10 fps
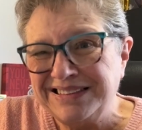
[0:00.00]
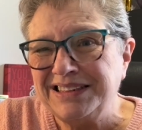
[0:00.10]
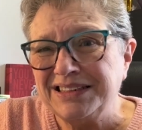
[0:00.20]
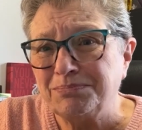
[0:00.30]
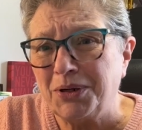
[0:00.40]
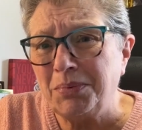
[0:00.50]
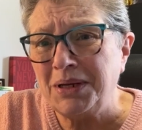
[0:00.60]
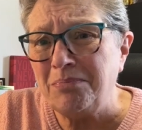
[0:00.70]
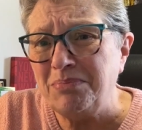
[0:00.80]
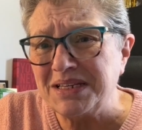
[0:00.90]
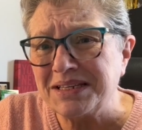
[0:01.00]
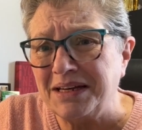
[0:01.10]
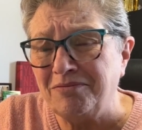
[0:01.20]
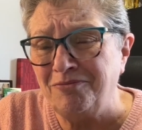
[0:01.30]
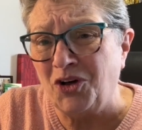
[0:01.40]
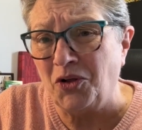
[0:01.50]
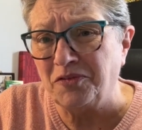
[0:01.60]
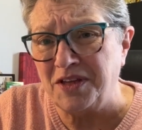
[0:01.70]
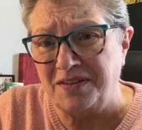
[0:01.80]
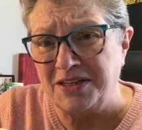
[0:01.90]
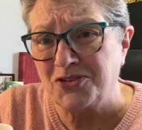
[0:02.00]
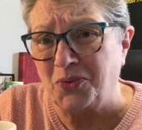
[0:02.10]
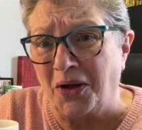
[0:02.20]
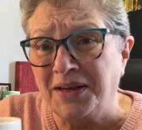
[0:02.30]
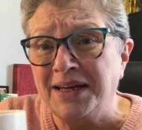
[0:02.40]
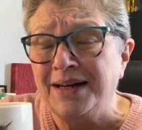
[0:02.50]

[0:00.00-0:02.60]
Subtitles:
There's probably a biscuit involved in this one,